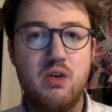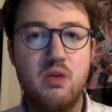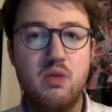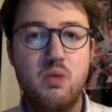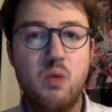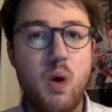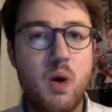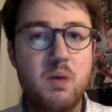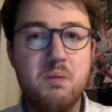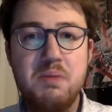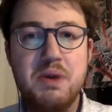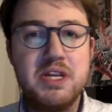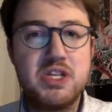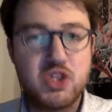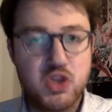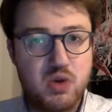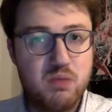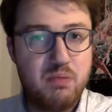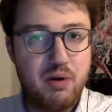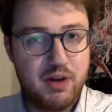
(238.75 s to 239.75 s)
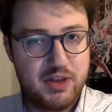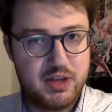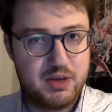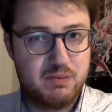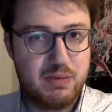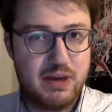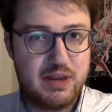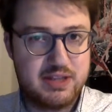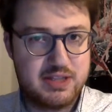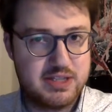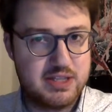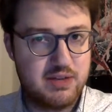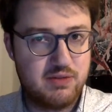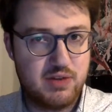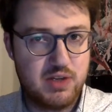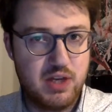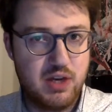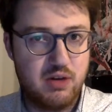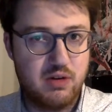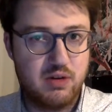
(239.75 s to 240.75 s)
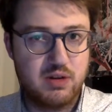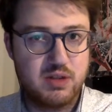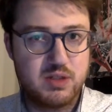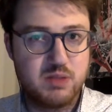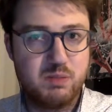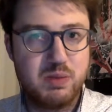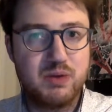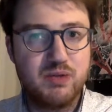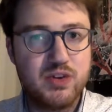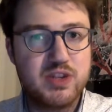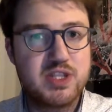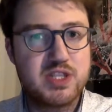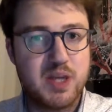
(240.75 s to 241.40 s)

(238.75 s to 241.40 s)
won't be too bothered by the €7. But for